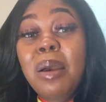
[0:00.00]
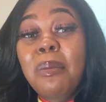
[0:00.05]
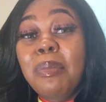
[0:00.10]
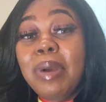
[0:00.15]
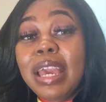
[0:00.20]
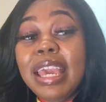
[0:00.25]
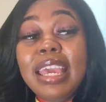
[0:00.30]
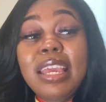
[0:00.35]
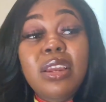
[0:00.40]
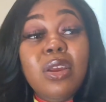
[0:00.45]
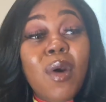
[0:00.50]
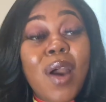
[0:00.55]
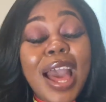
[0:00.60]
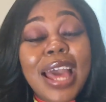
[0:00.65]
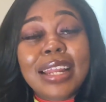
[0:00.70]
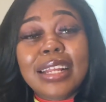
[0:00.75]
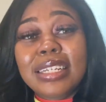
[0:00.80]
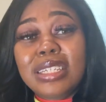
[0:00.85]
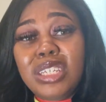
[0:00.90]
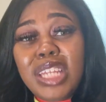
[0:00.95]
But he know
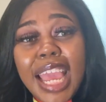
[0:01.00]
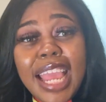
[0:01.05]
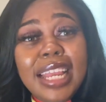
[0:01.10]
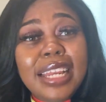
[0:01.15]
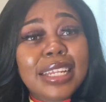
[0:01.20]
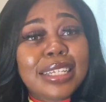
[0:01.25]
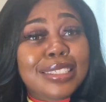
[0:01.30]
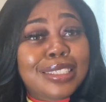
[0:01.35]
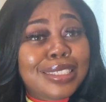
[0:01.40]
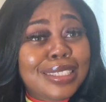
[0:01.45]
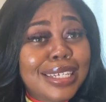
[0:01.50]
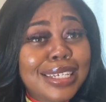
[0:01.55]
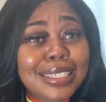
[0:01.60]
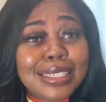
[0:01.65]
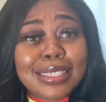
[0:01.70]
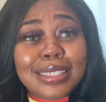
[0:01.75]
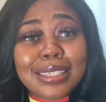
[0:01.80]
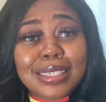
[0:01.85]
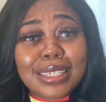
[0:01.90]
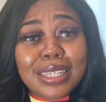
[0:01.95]
how to take the
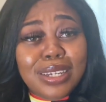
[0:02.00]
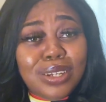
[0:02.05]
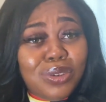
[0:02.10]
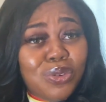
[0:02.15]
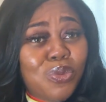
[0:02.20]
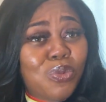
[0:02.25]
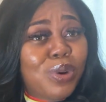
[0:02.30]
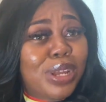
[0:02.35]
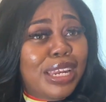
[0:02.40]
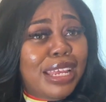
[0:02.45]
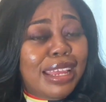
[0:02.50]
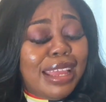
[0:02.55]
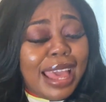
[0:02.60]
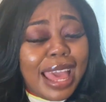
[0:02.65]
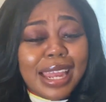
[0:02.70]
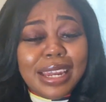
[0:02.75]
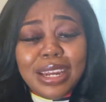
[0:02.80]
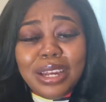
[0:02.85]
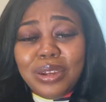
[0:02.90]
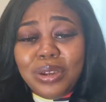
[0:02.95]
seasons and do what he
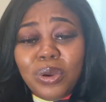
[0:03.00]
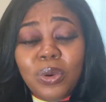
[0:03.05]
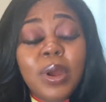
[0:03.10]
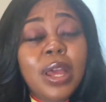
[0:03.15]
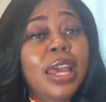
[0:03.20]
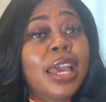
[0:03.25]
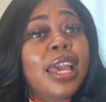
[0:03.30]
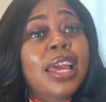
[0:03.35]
got to do.